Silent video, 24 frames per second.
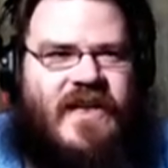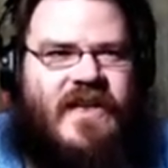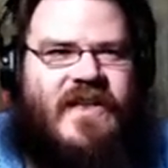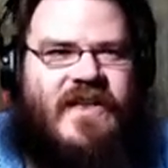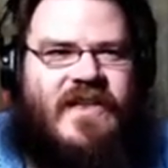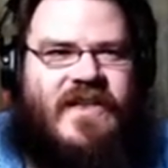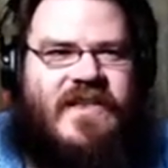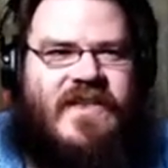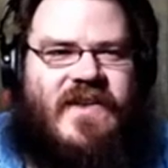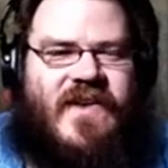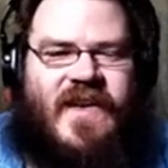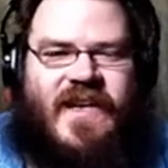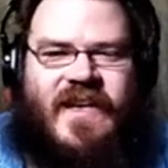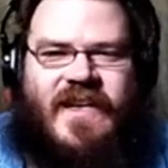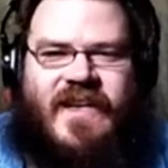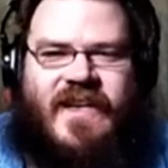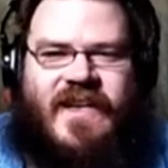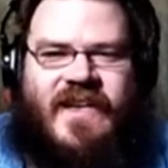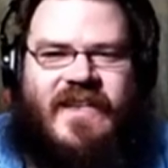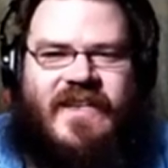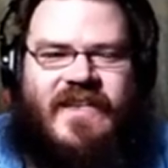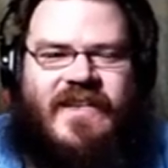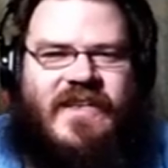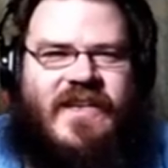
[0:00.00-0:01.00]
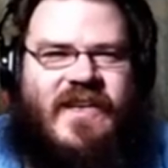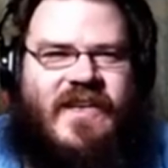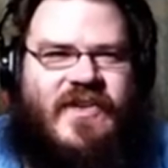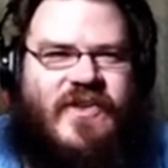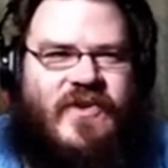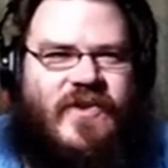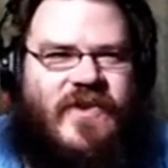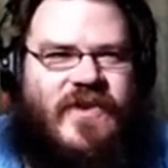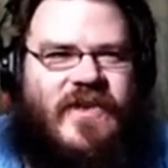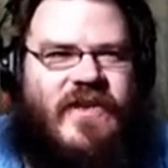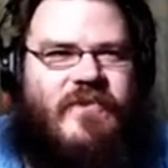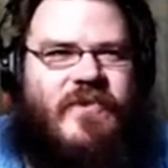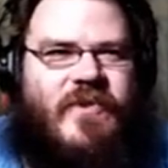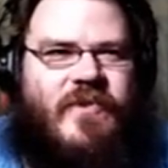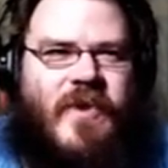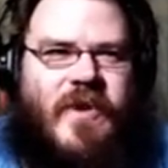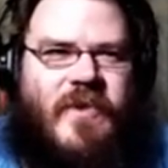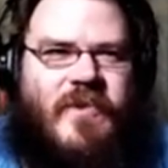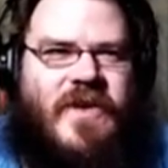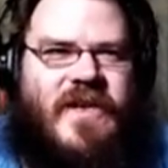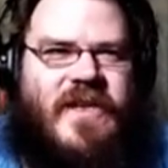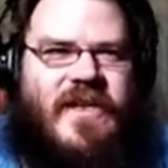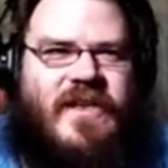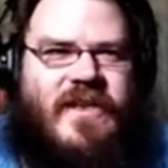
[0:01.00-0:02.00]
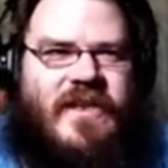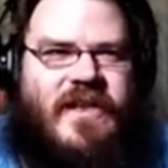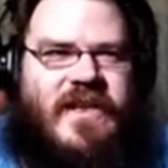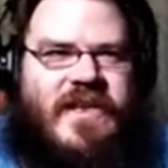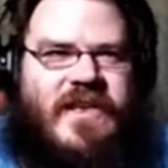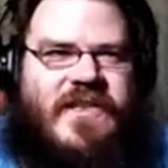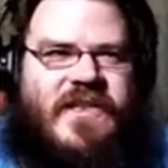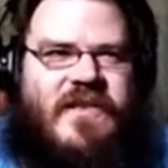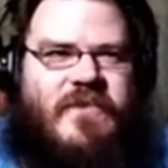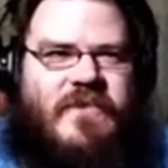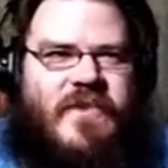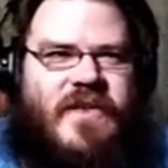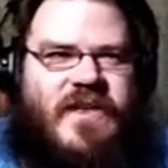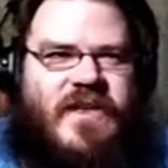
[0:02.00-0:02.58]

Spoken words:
so I could get in touch with him and maybe get an estimate,